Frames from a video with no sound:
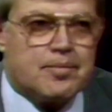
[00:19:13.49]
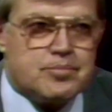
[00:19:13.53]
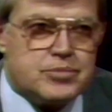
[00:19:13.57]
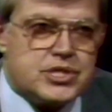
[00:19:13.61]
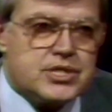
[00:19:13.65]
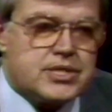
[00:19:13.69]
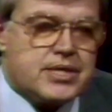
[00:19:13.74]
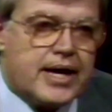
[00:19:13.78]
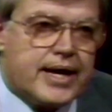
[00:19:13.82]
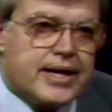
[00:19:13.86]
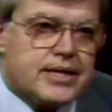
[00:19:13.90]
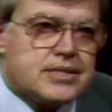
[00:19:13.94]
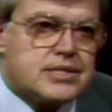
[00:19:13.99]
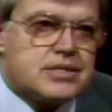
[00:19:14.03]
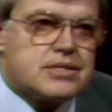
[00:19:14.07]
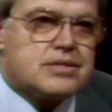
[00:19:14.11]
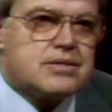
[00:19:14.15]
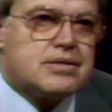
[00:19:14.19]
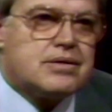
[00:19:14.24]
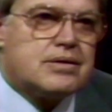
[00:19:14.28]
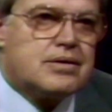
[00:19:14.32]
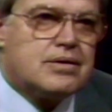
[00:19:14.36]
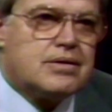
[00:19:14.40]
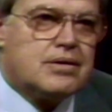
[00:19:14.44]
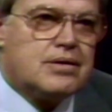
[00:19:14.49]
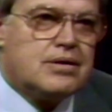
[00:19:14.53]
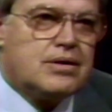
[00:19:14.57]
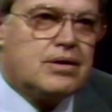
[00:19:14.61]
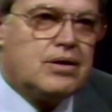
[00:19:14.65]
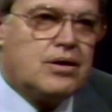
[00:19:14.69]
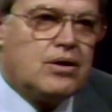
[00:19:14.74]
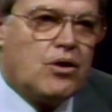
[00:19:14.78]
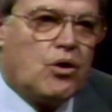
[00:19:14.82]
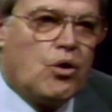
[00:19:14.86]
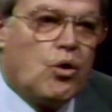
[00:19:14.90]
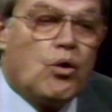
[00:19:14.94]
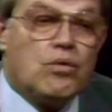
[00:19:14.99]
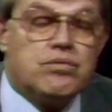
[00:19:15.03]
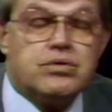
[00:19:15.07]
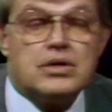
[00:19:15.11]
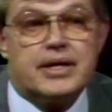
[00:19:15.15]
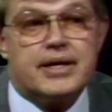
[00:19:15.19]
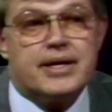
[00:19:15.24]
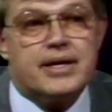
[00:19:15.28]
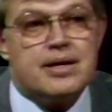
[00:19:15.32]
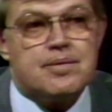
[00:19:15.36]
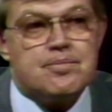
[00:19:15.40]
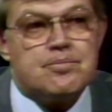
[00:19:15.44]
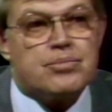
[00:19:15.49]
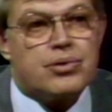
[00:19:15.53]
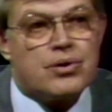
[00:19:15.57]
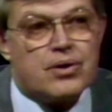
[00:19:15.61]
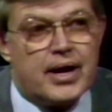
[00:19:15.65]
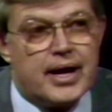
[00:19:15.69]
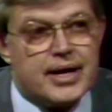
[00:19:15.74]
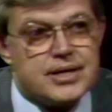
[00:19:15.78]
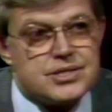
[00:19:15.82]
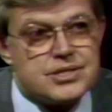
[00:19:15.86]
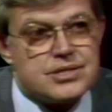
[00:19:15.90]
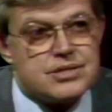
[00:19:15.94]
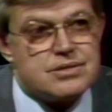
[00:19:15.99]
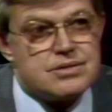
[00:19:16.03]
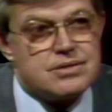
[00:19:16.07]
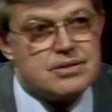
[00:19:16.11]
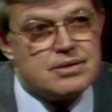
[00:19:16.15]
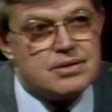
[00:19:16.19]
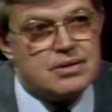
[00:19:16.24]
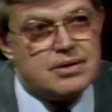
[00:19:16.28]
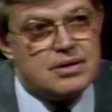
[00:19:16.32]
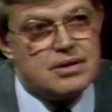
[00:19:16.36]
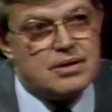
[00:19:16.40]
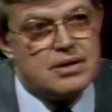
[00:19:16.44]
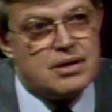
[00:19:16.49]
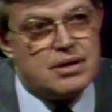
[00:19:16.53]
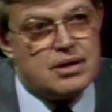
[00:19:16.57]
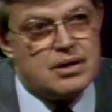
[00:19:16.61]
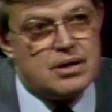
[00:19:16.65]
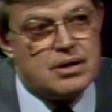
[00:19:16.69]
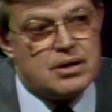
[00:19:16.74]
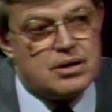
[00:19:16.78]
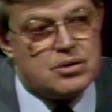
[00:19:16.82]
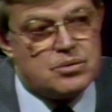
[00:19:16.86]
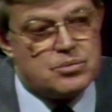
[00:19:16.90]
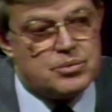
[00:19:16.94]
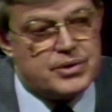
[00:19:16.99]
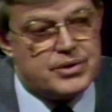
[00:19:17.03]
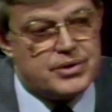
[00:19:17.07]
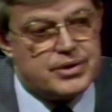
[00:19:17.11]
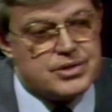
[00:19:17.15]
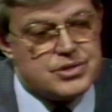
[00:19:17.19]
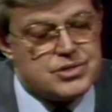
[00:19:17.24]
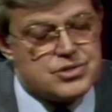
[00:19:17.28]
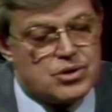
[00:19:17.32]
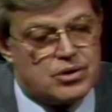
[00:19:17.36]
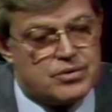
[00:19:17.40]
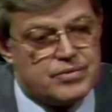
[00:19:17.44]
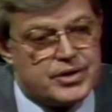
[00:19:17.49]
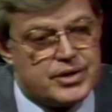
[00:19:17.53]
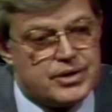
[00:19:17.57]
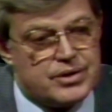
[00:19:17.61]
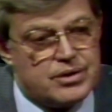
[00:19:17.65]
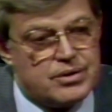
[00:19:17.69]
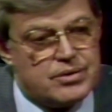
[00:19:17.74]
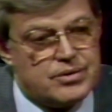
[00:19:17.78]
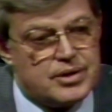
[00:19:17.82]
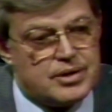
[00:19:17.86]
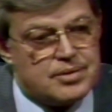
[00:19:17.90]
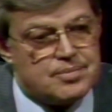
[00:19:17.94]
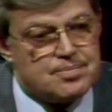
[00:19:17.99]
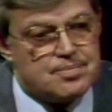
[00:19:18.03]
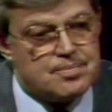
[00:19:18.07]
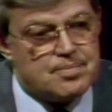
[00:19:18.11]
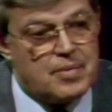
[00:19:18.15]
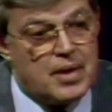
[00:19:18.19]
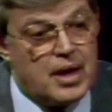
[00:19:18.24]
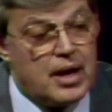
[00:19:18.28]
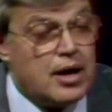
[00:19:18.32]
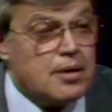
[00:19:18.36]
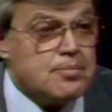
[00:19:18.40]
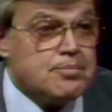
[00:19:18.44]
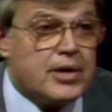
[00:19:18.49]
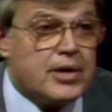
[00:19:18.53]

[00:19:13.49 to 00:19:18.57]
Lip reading: Idaho's longtime congressional voice on foreign affairs, Frank Church, although no longer in the